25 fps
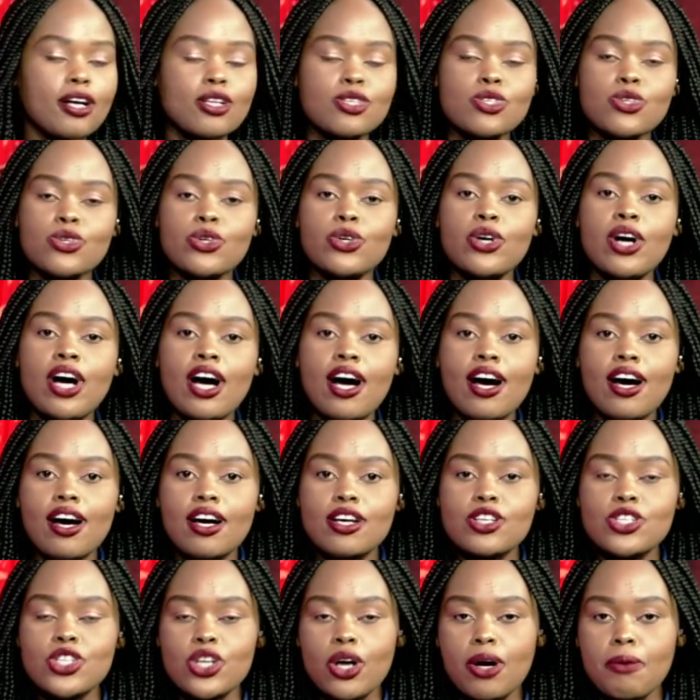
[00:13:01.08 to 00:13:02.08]
back to
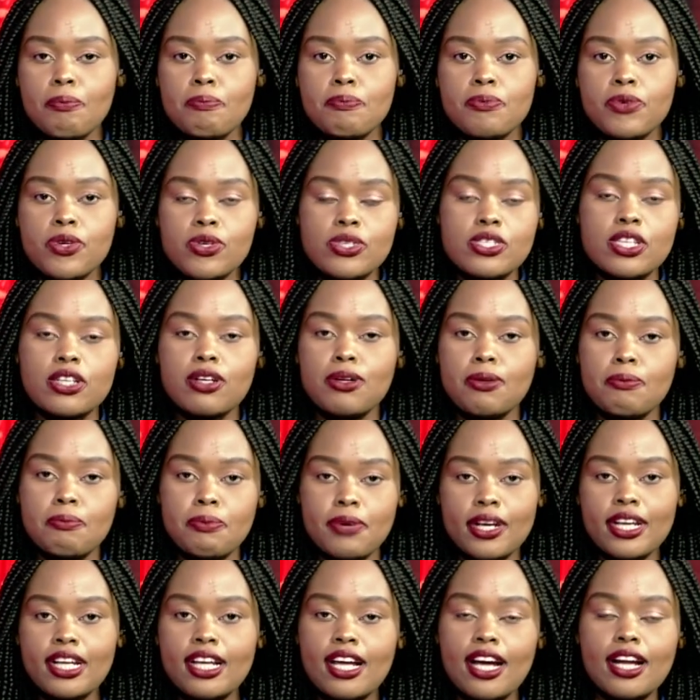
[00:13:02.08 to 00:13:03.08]
a sharp musical
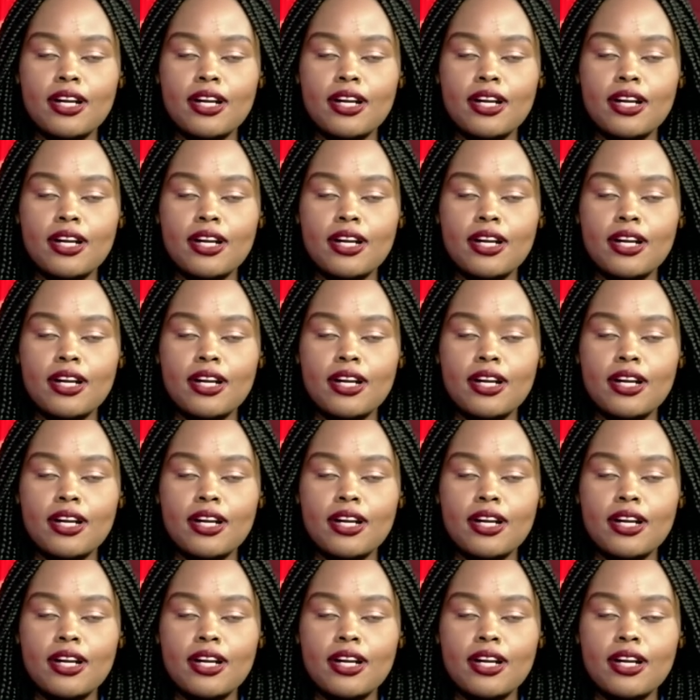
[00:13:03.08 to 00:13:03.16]
break